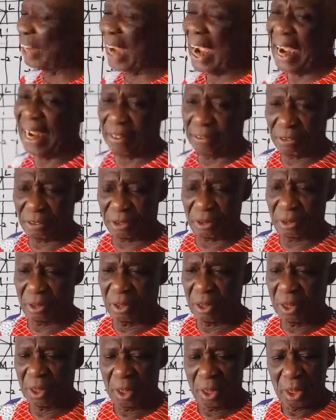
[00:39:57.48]

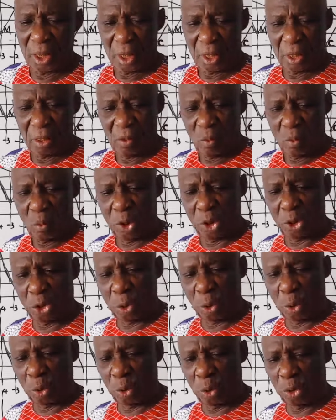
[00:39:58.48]
signs,
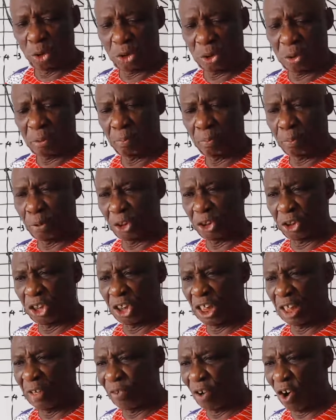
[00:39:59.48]
which shows
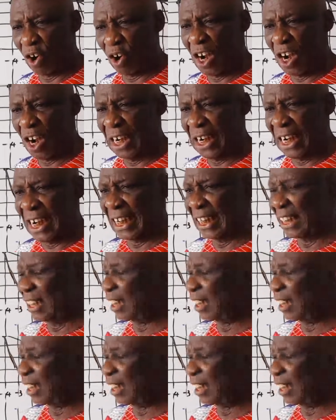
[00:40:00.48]
positive or